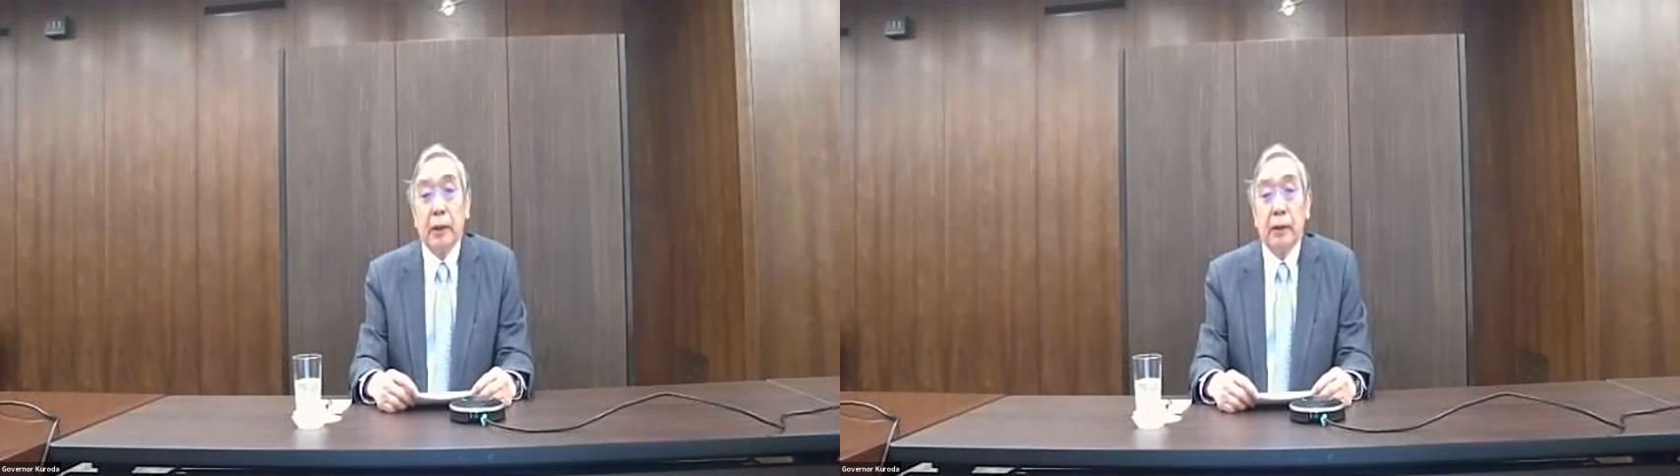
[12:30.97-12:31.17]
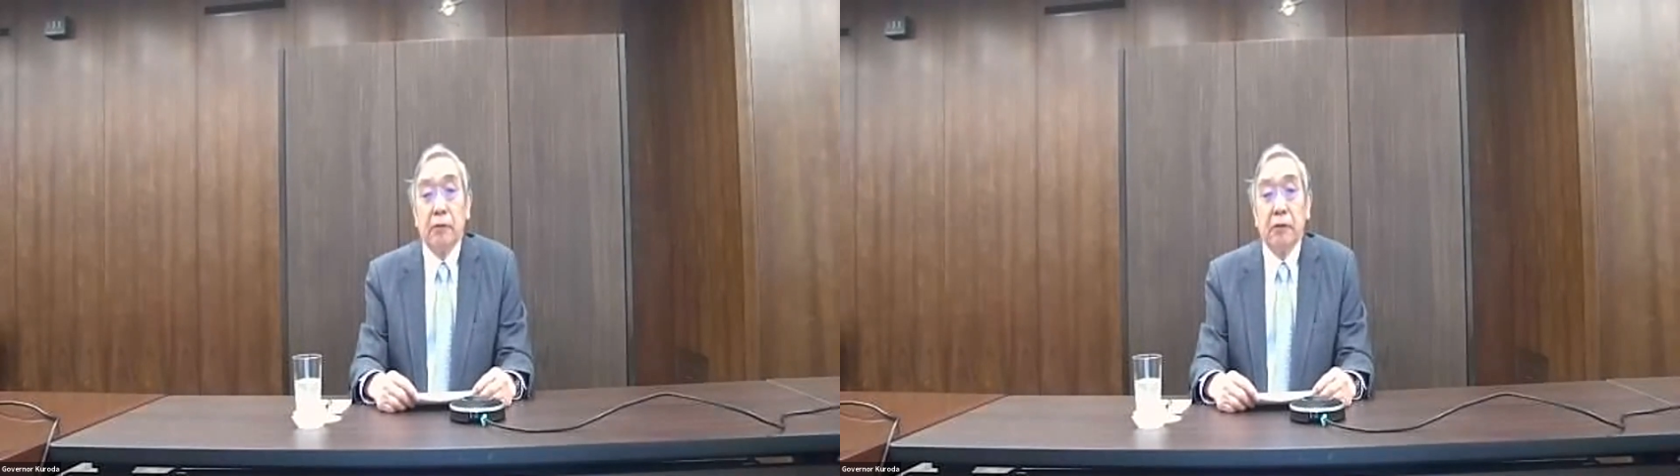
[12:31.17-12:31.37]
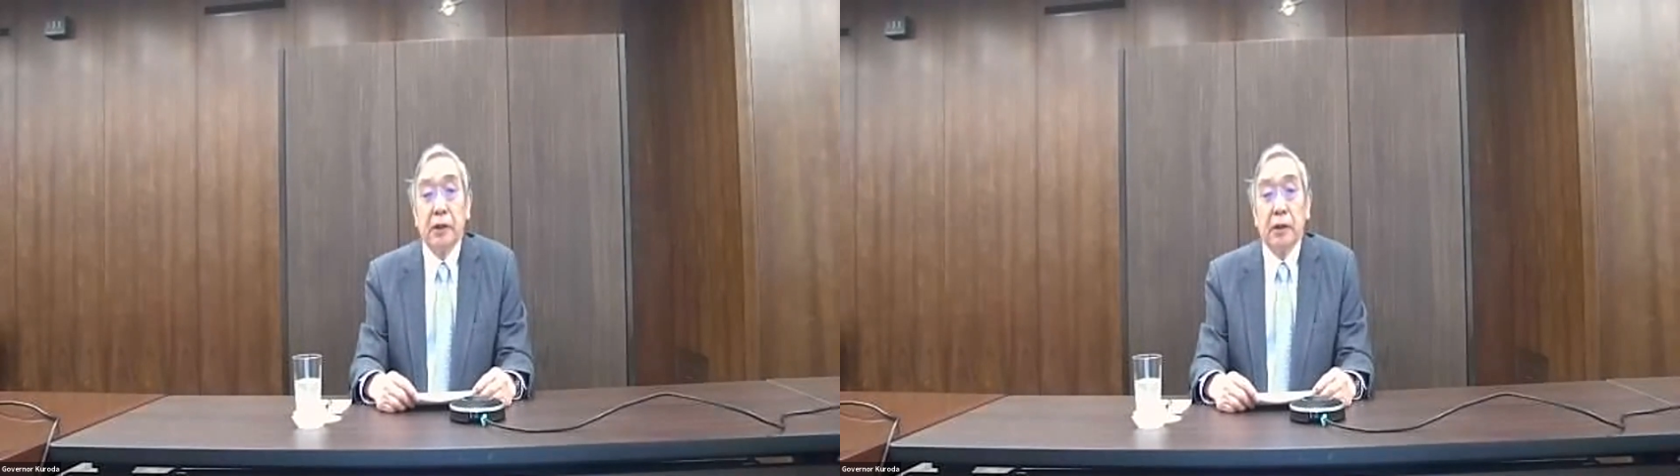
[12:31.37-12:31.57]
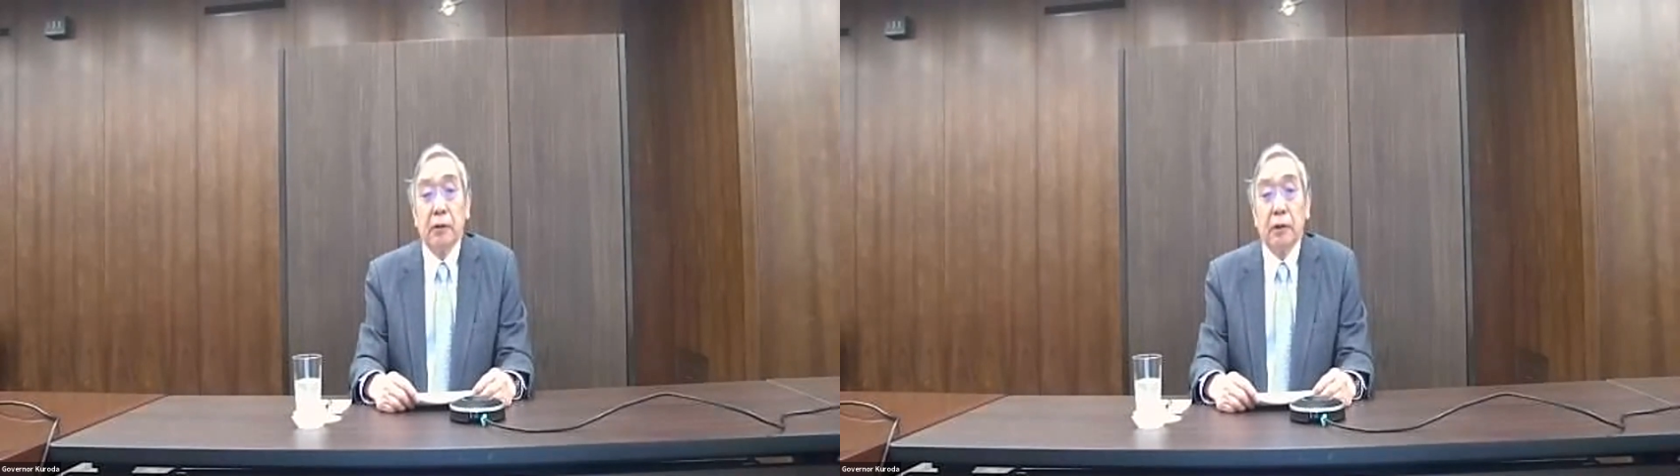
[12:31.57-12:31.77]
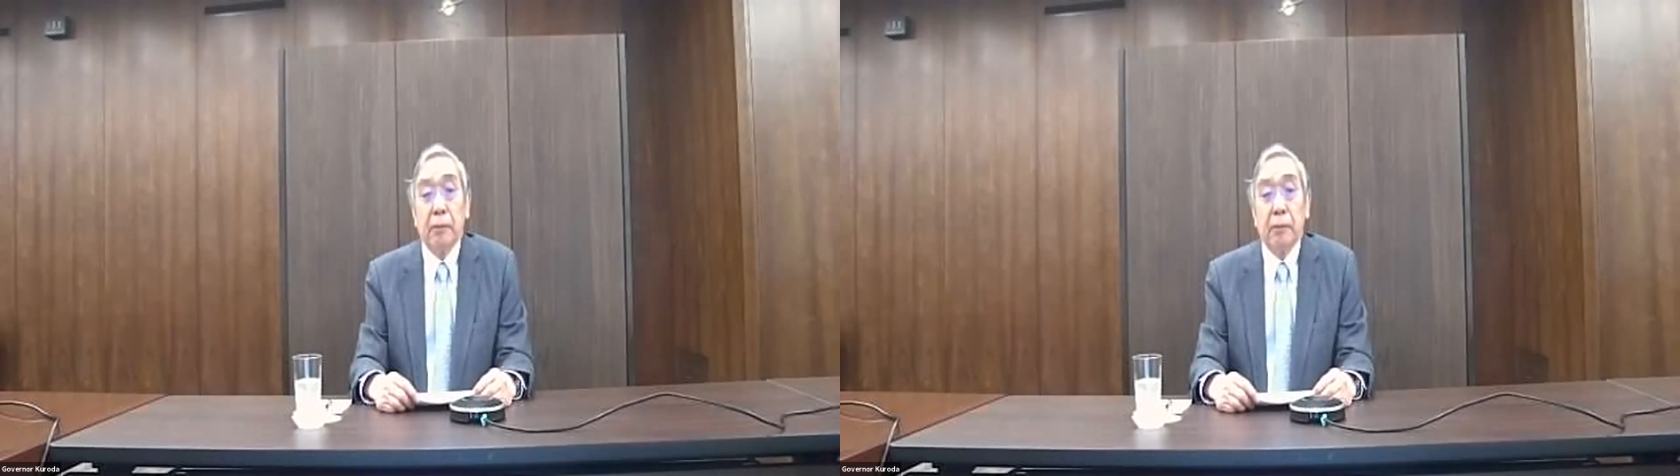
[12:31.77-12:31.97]
in
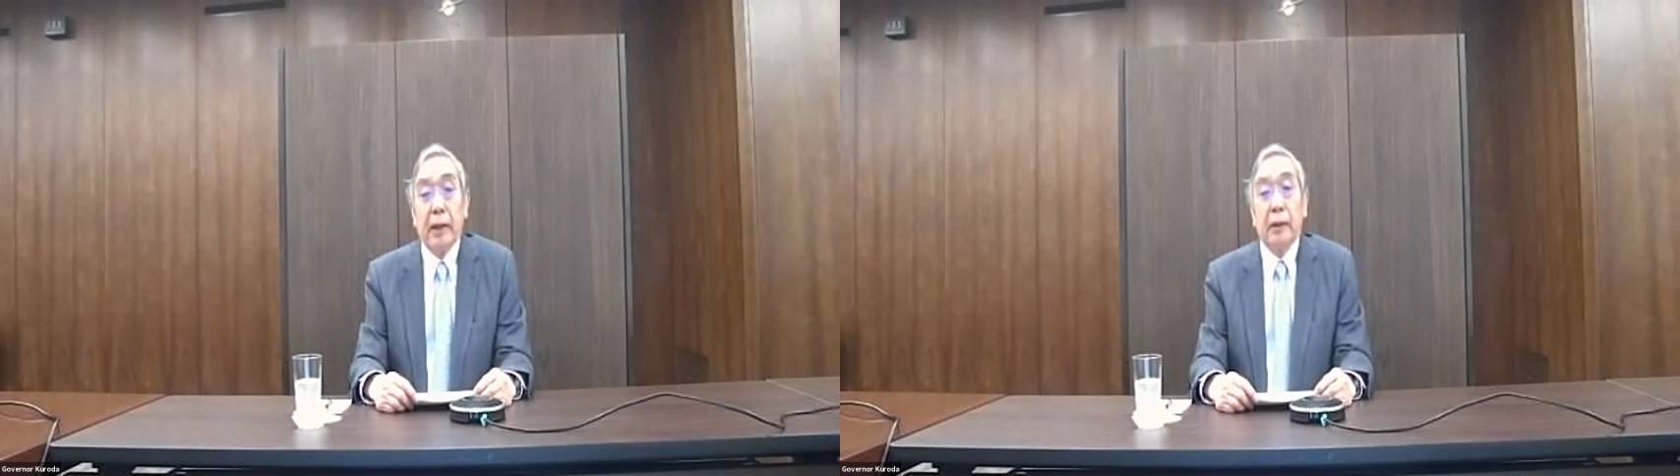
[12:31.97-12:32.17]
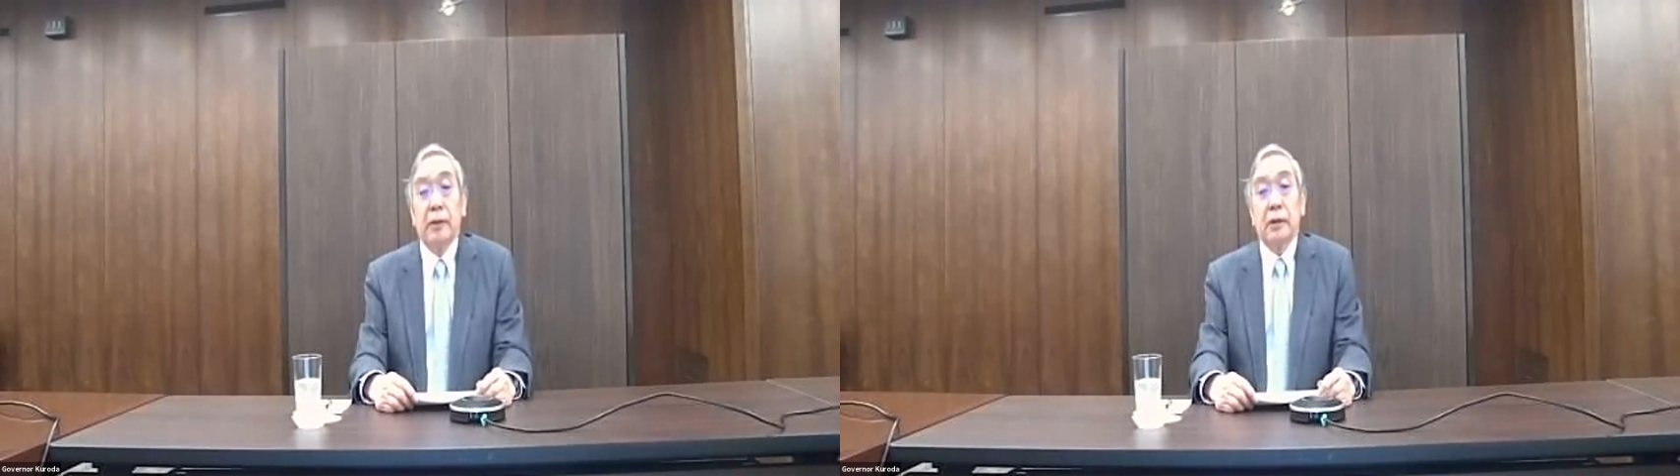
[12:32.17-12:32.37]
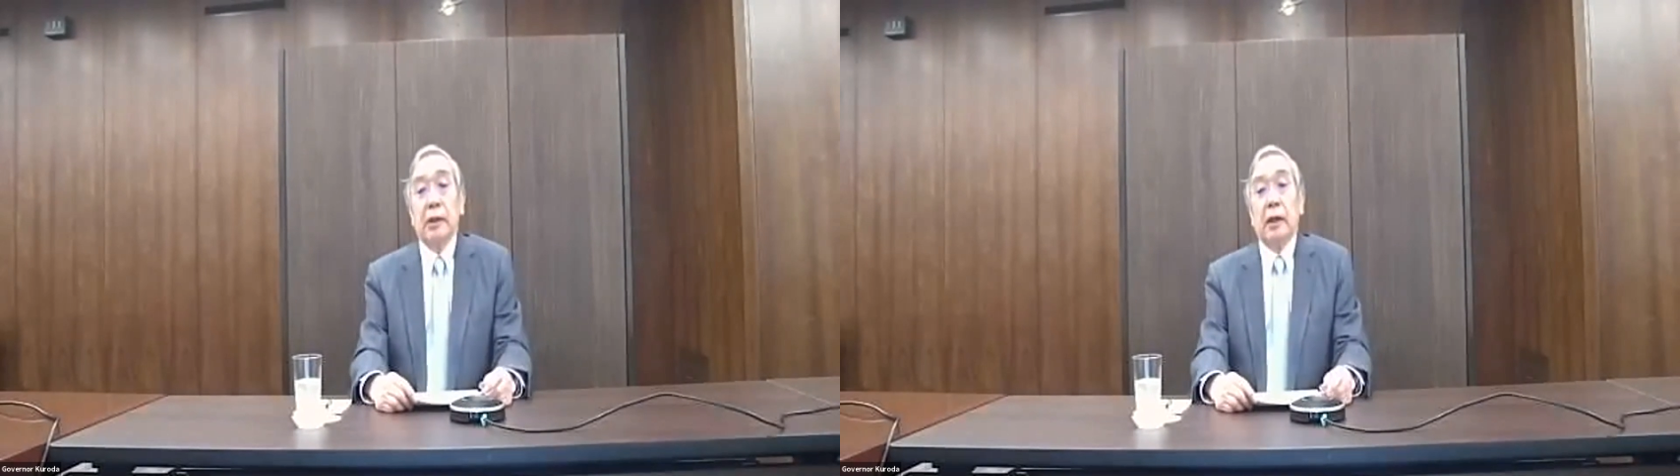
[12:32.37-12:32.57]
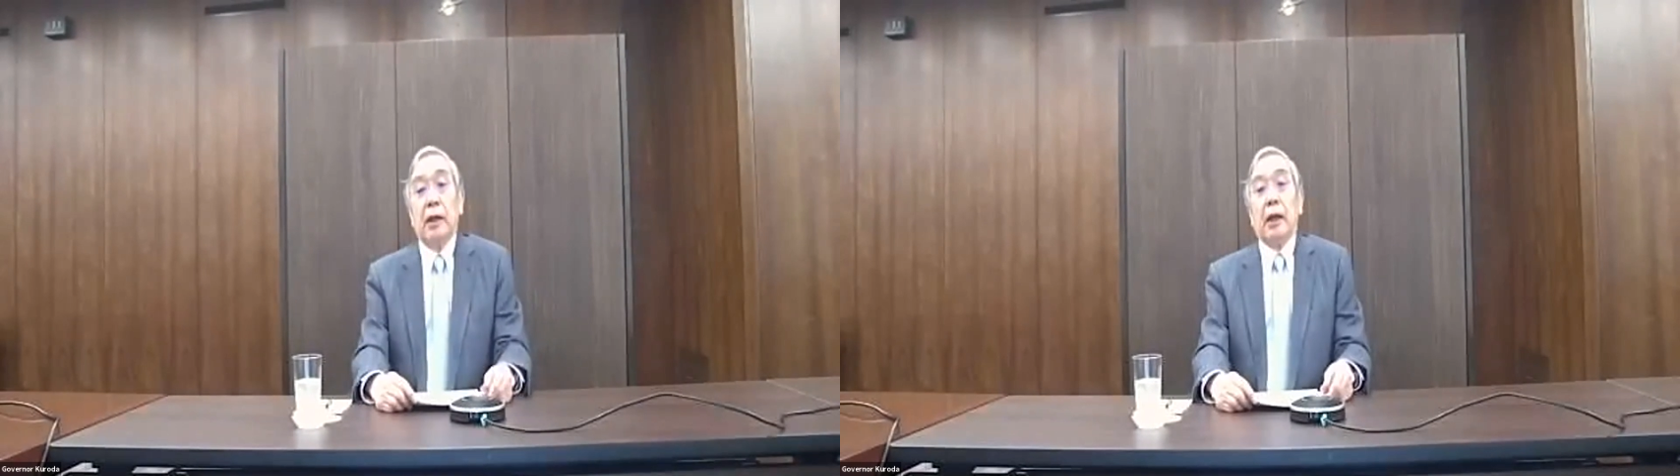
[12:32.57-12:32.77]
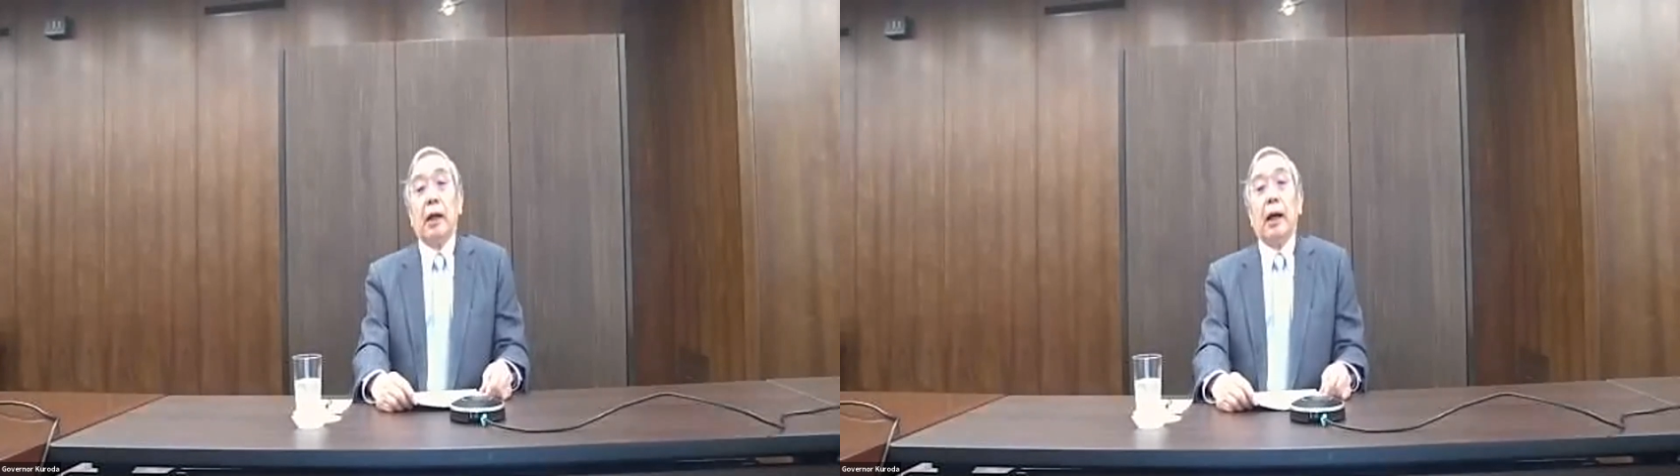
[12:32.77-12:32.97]
recent debates
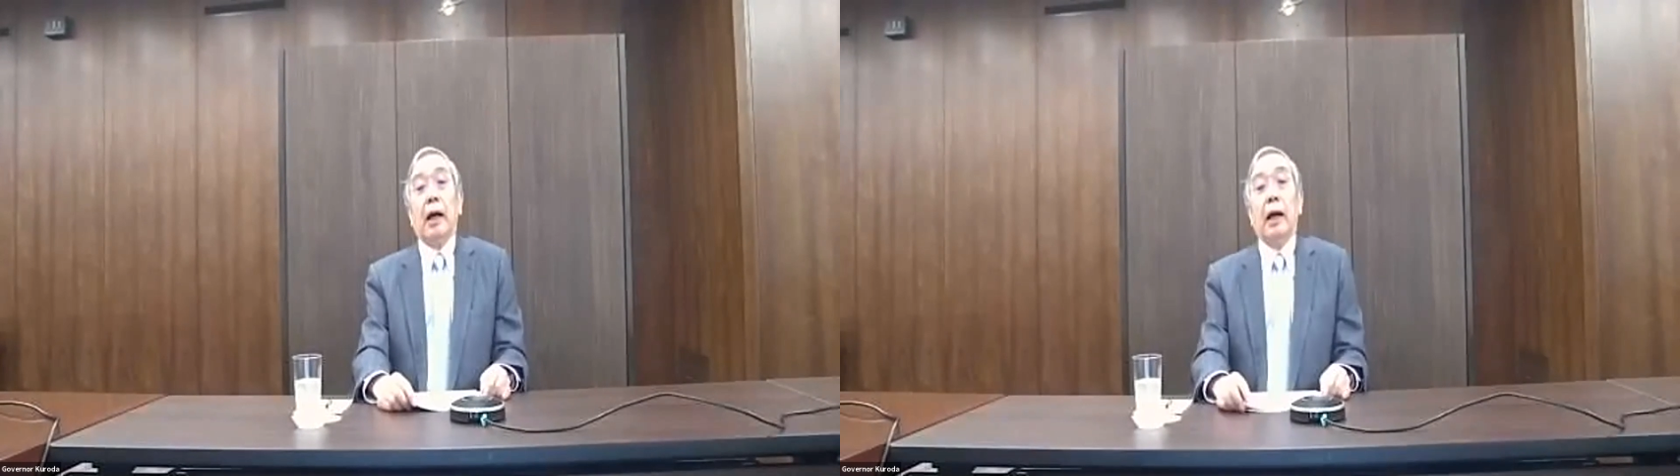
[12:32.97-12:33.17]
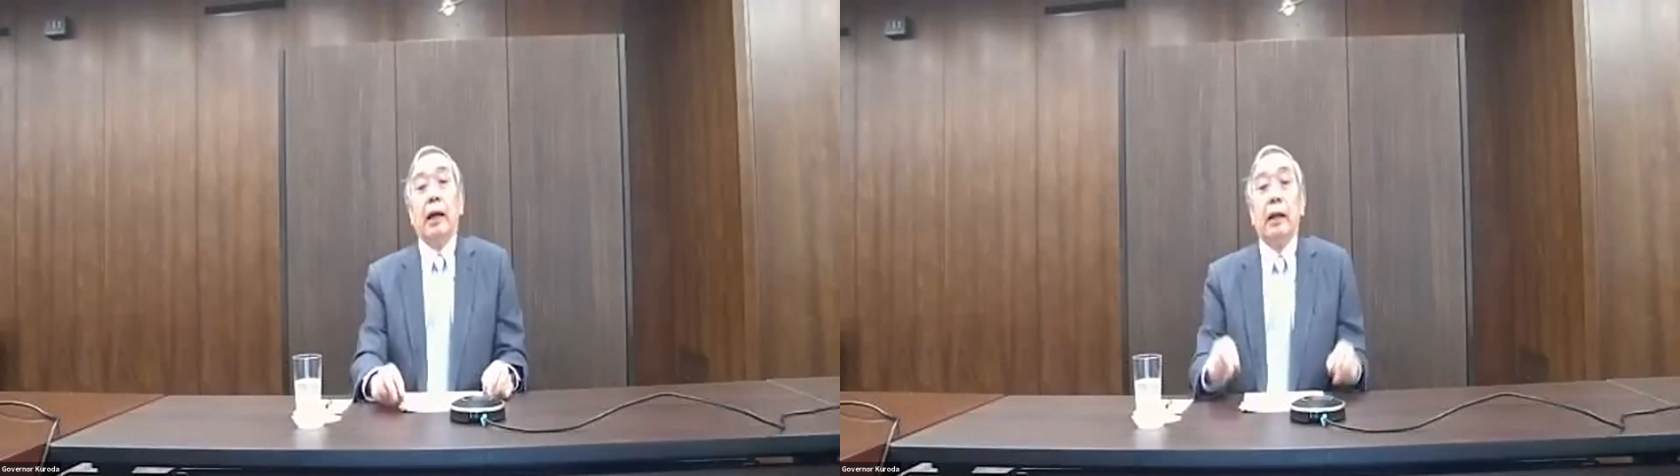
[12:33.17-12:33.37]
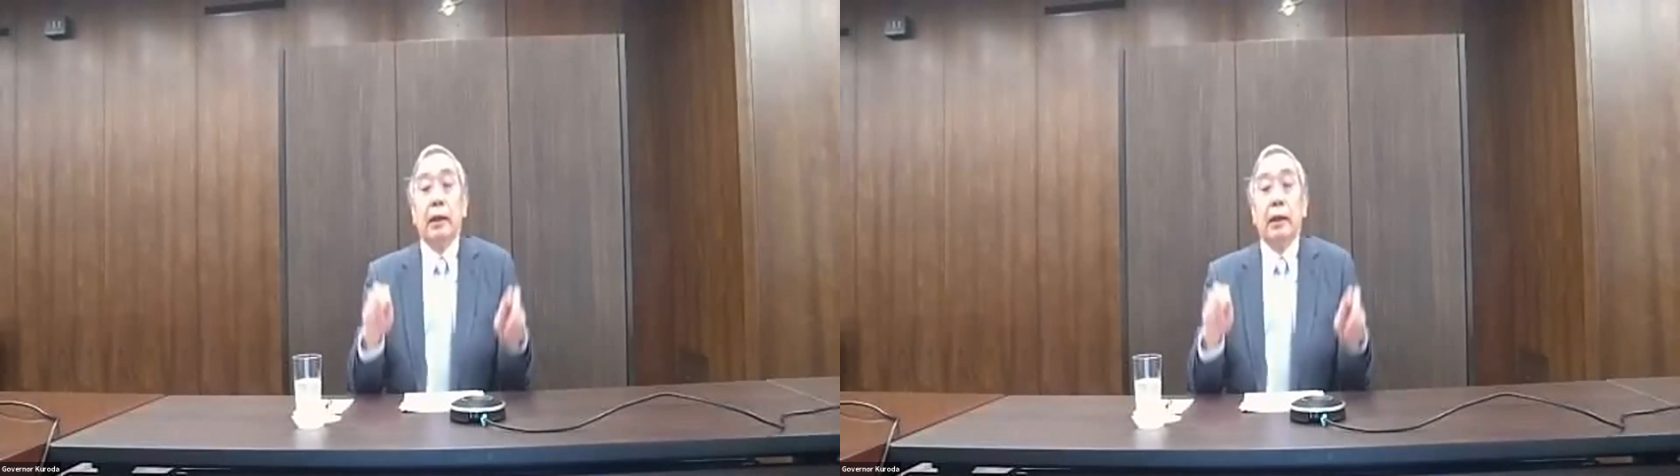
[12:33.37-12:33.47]
are